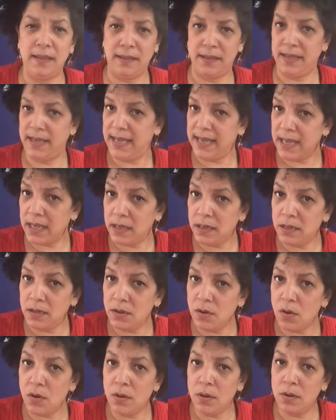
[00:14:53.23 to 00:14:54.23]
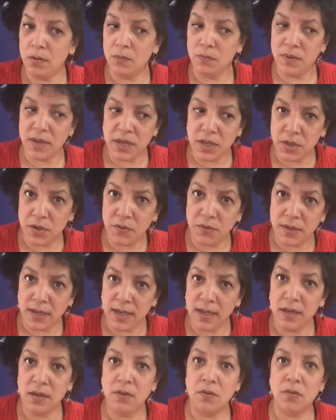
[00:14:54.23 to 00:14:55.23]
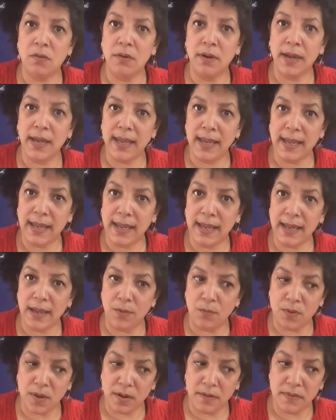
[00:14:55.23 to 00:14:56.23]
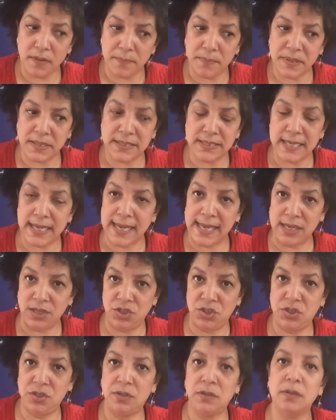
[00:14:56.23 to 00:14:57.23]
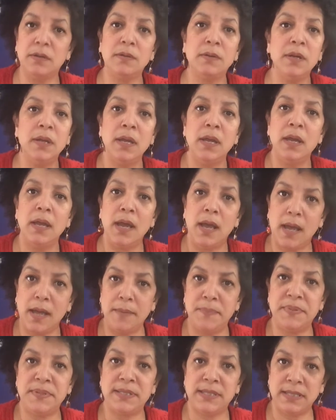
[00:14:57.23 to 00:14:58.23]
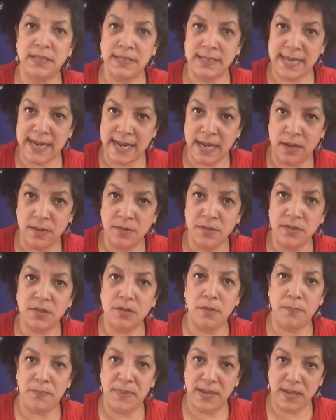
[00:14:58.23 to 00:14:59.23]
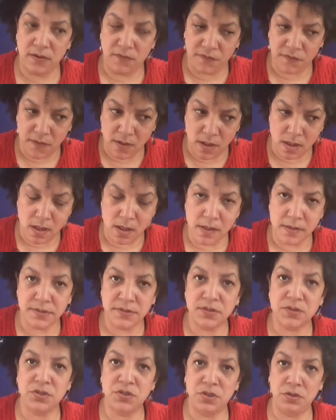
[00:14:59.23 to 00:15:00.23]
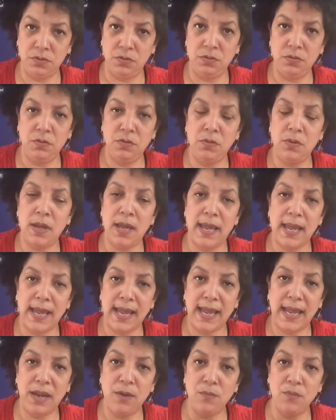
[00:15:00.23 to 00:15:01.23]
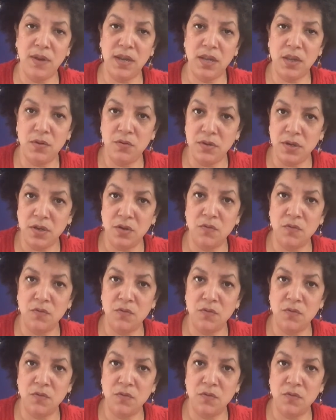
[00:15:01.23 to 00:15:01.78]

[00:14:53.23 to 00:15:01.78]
in reunion or what are the potential ups and downs or pitfalls to a reunion